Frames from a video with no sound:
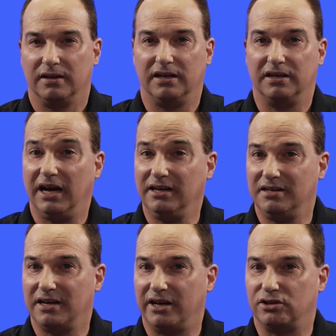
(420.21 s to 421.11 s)
The
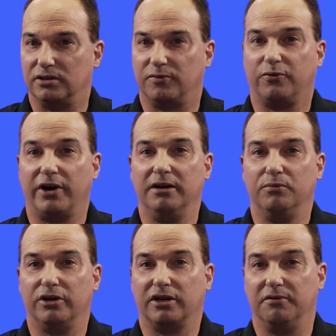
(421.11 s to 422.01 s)
United Nations
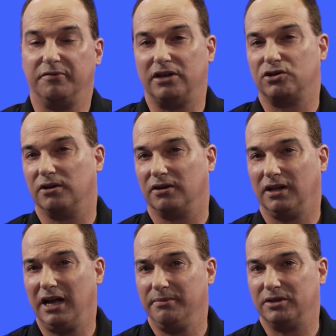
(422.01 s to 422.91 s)
Framework Convention on
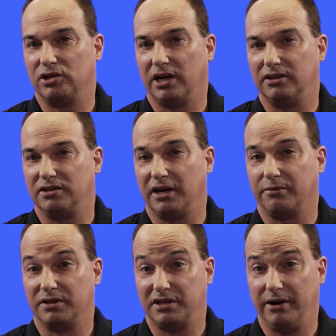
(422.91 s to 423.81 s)
Climate Change
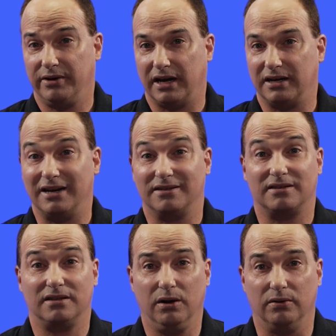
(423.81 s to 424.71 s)
Secretariat
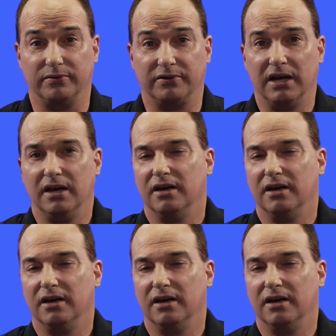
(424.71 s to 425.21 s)
itself